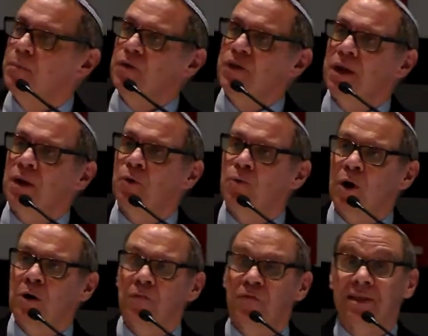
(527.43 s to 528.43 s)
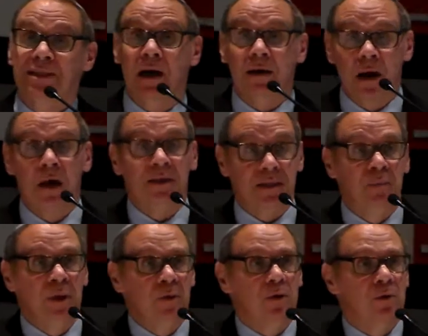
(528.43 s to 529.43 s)
But the Hebrew word for tzedakah, it's a
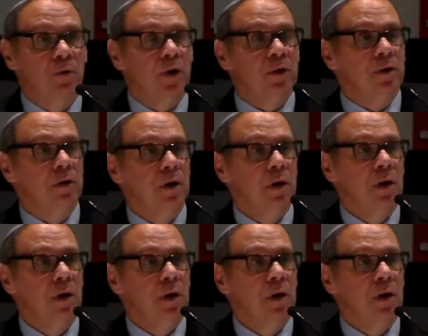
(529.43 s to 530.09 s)
biblical word,